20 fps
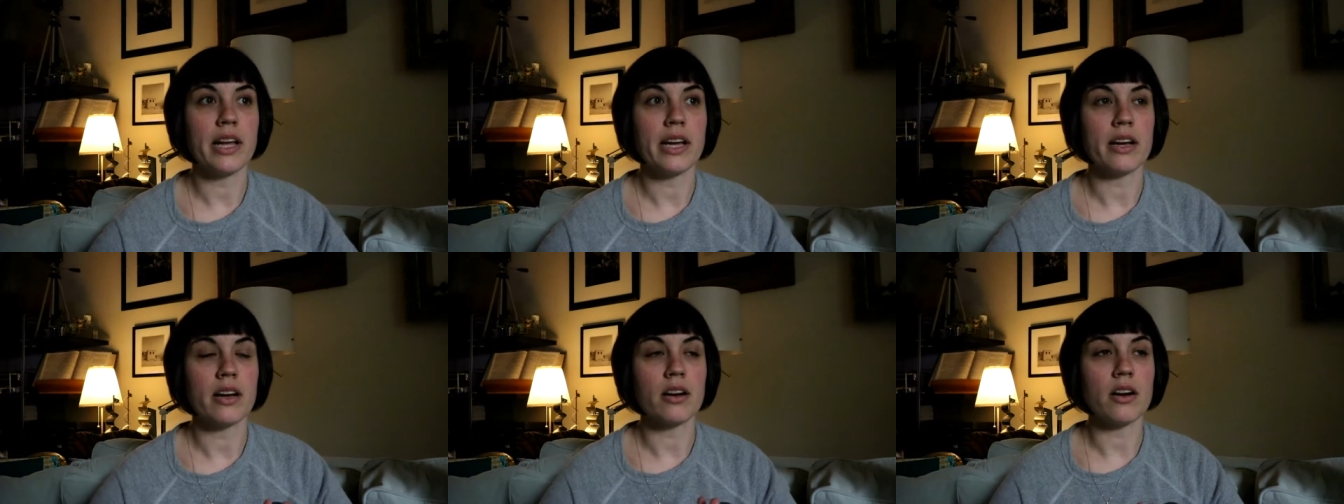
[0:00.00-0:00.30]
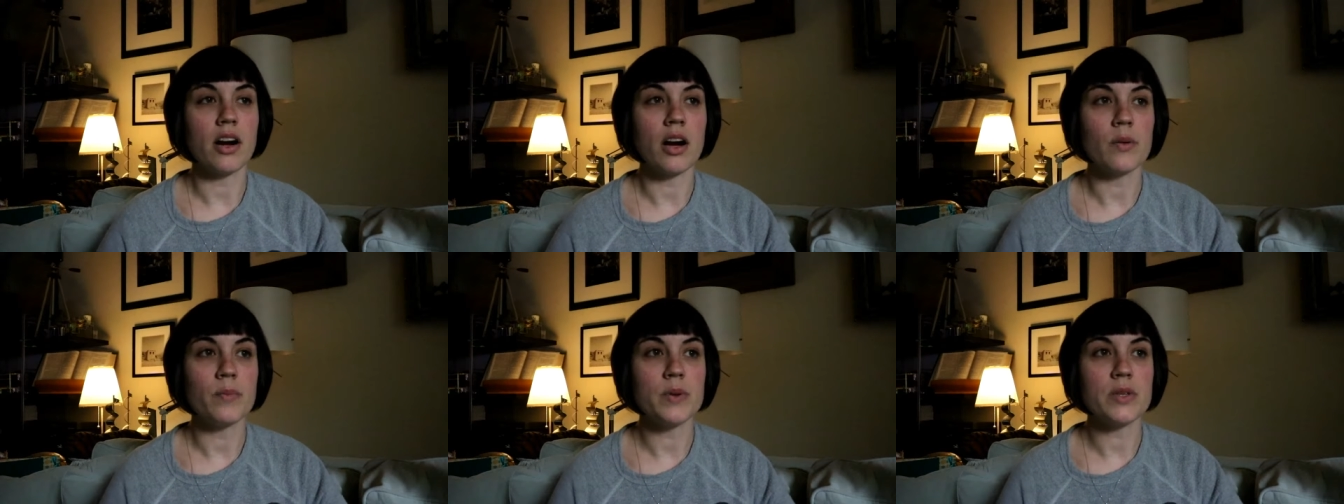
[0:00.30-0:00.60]
like a
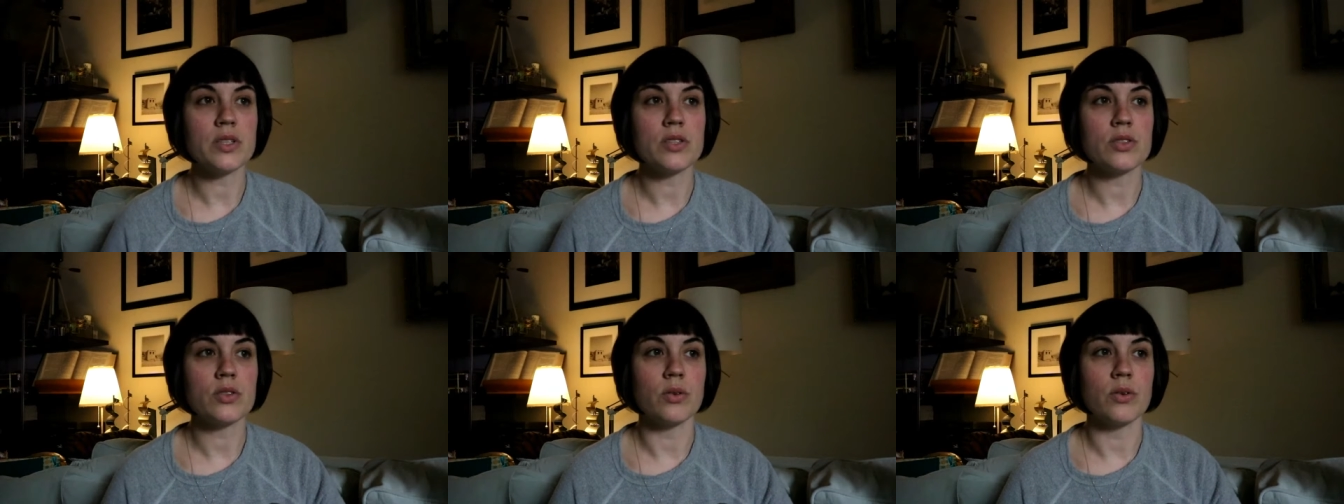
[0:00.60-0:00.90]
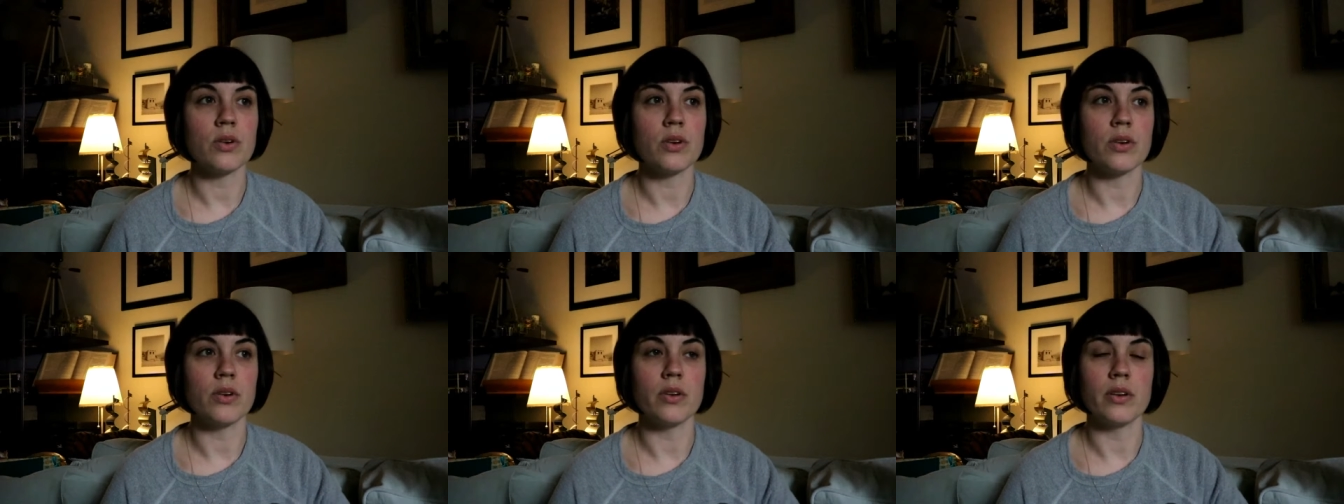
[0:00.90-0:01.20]
carpet
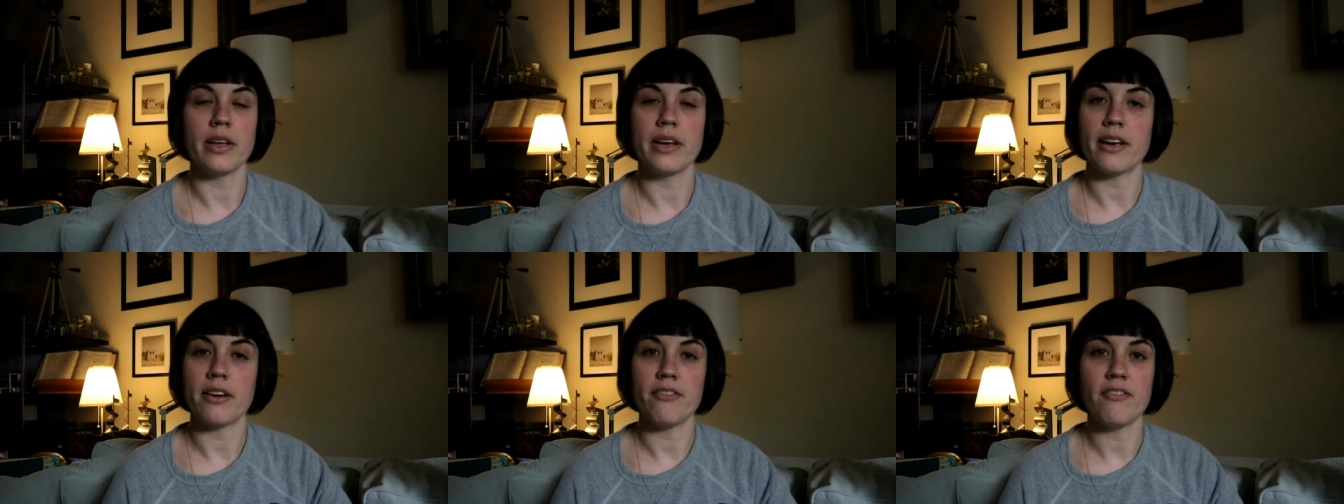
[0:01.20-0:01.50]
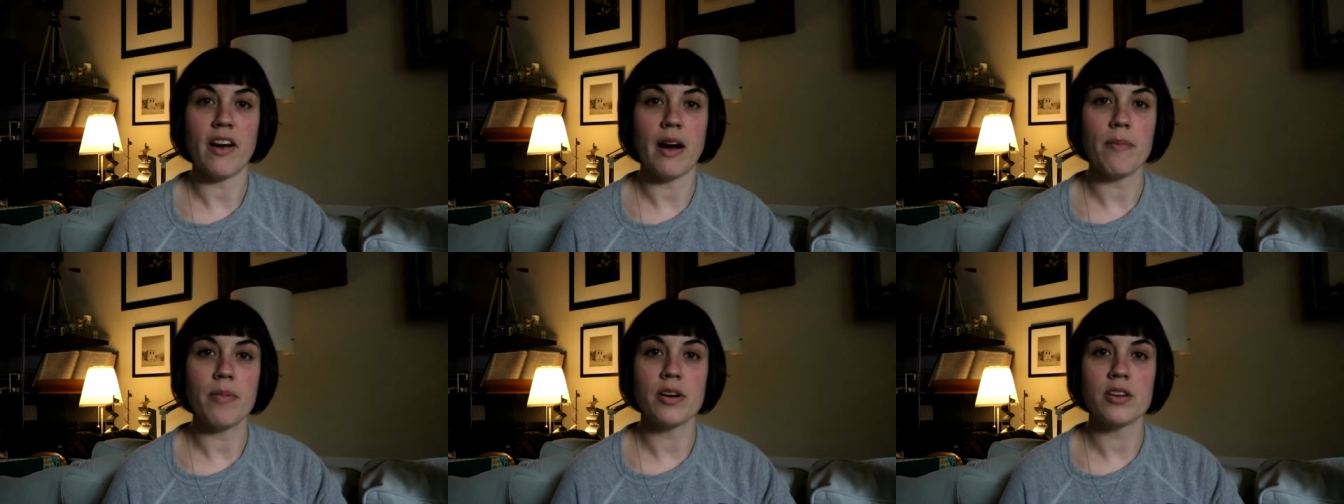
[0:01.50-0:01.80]
store or like a
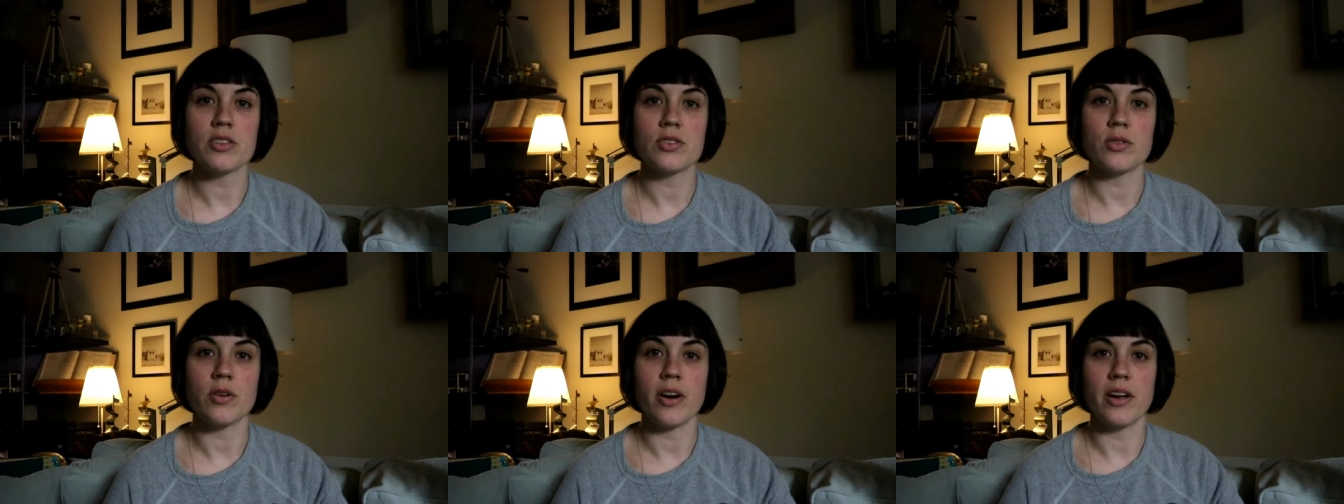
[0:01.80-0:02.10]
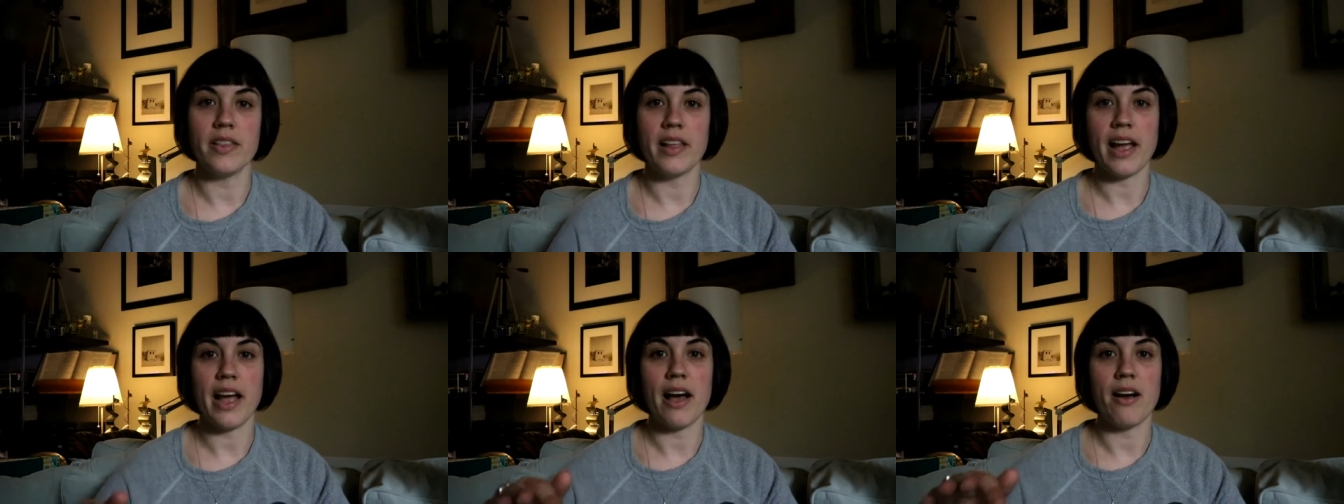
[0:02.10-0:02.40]
fabric
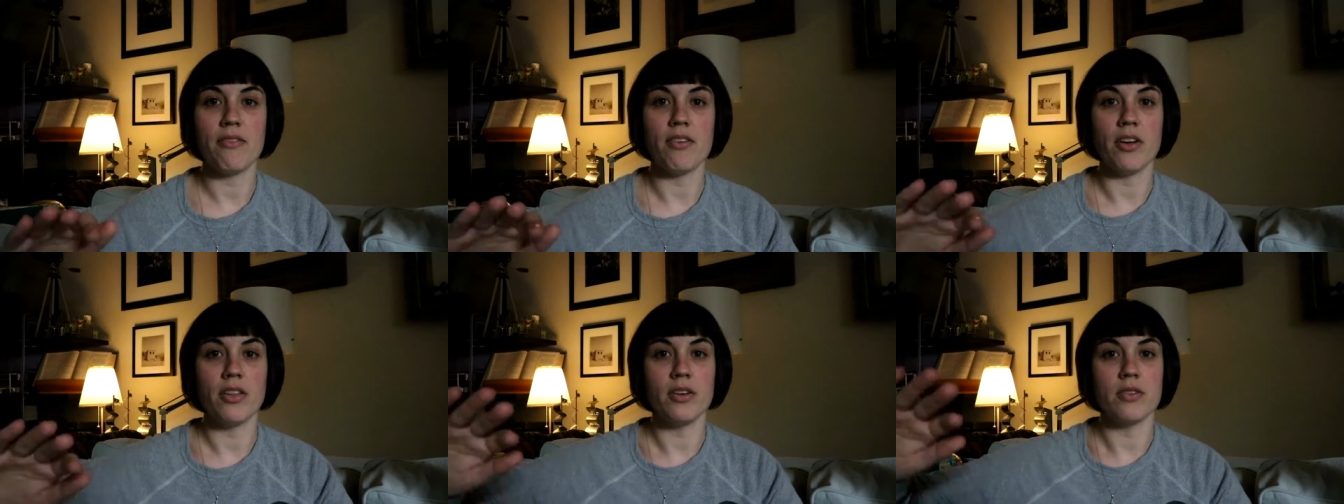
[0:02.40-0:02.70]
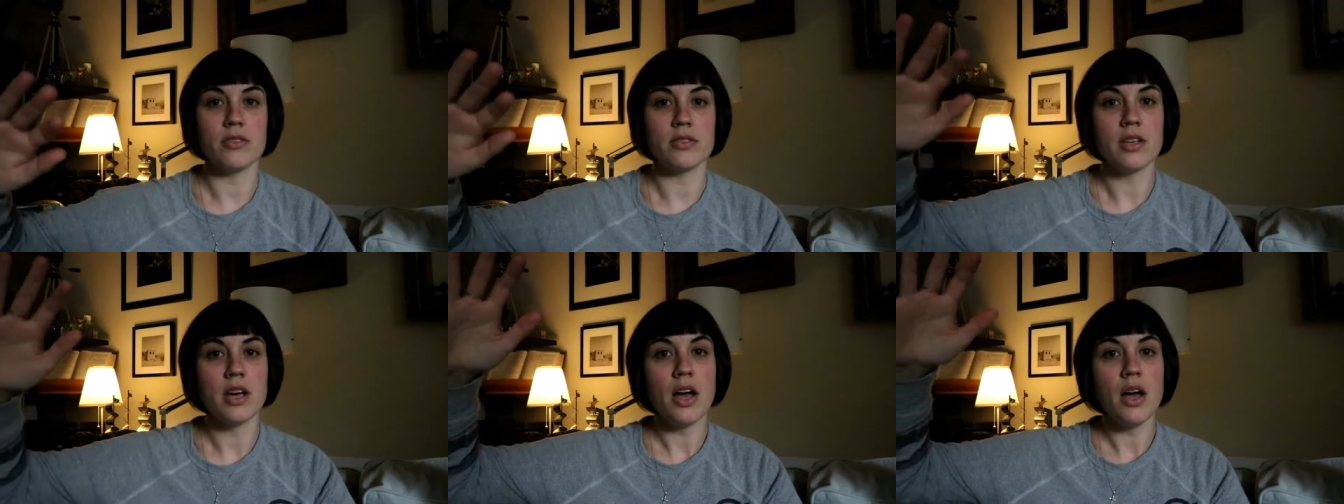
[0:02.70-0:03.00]
store and they have all
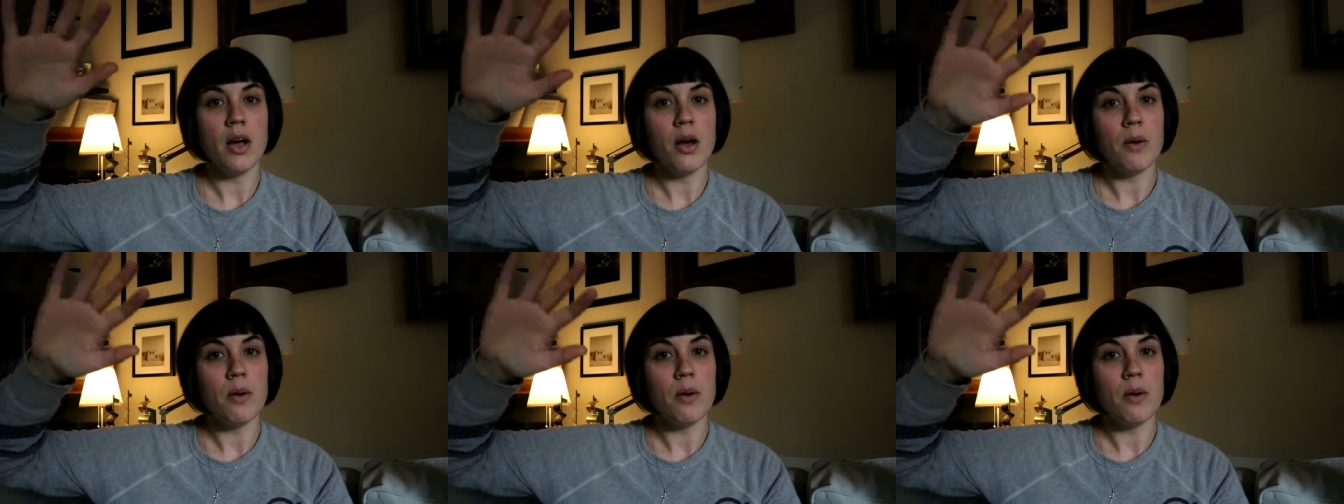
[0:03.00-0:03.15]
those